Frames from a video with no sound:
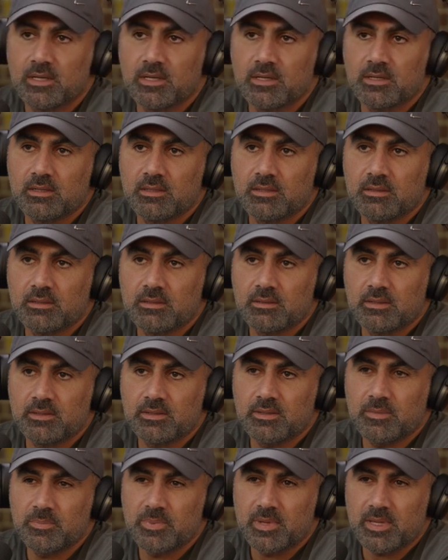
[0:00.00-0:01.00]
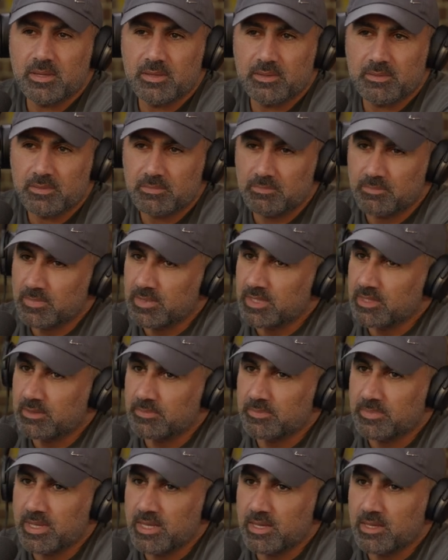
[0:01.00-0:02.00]
uh, in the pay, in, in
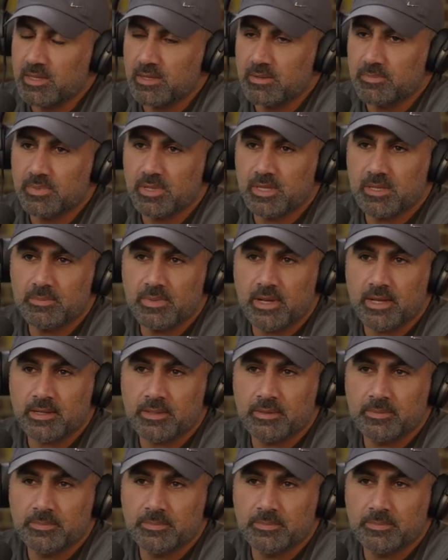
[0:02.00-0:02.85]
the pay payback